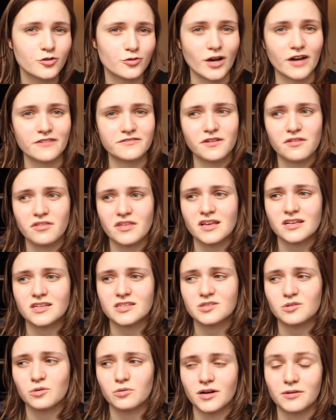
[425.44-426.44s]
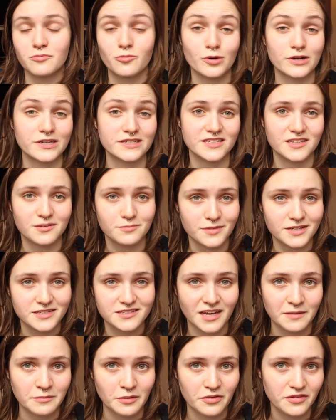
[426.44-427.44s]
crafty things or I'm wasting my
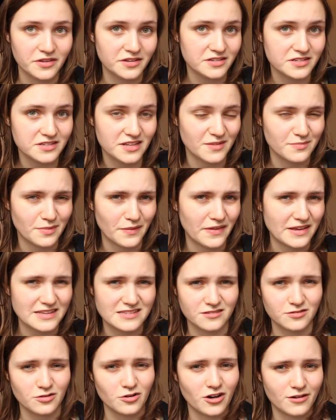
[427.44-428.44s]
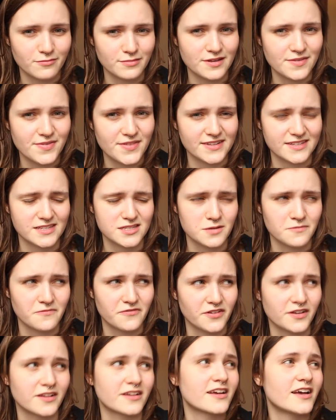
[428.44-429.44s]
time on the internet, but that's not a hobby. That's
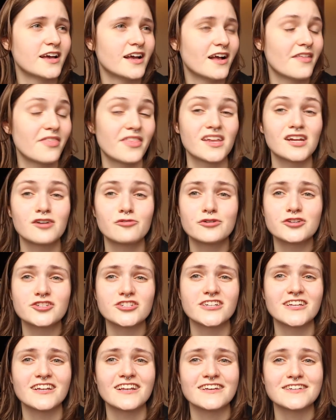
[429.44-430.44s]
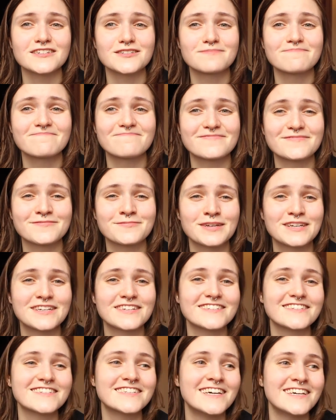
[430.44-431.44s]
something that I wish I did less
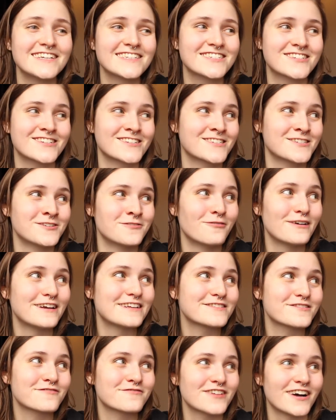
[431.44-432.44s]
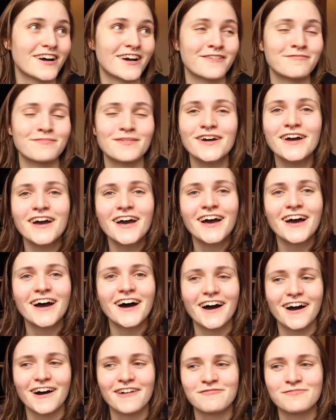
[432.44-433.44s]
because it's just a waste of time.
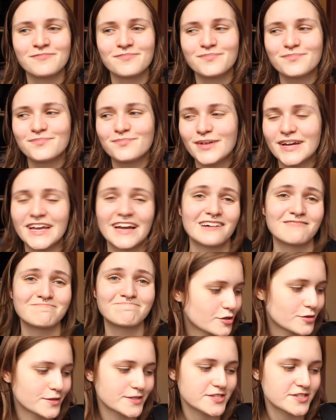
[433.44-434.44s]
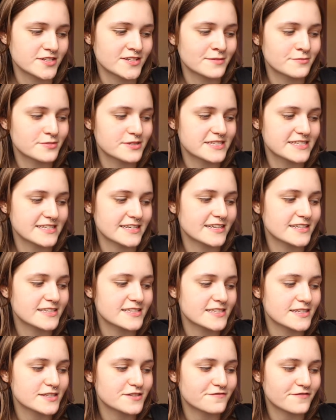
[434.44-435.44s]
But yeah, question number
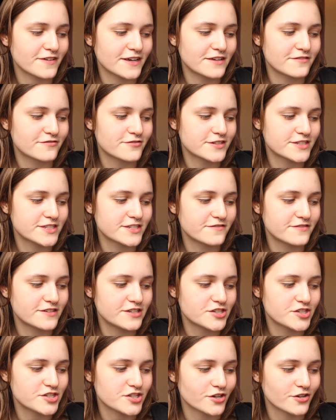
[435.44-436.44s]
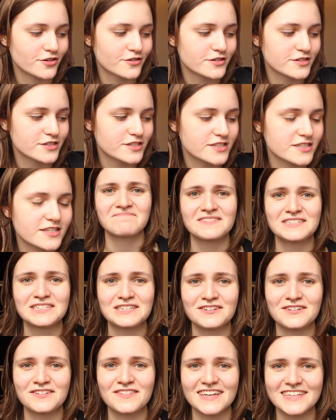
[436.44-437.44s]
6 is favorite TV shows.
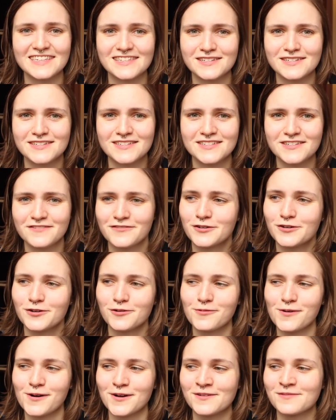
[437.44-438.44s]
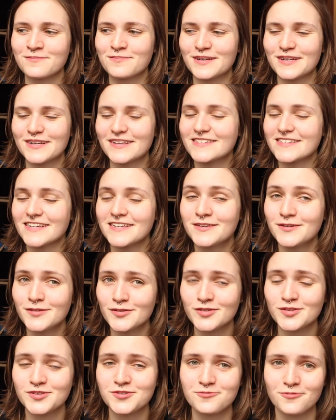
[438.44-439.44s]
So that's a difficult one because I
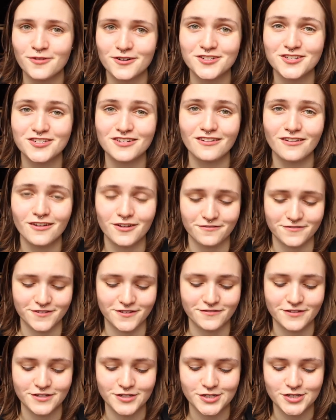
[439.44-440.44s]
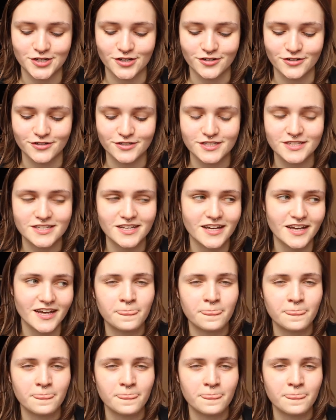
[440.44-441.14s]
used to watch a lot of TV shows.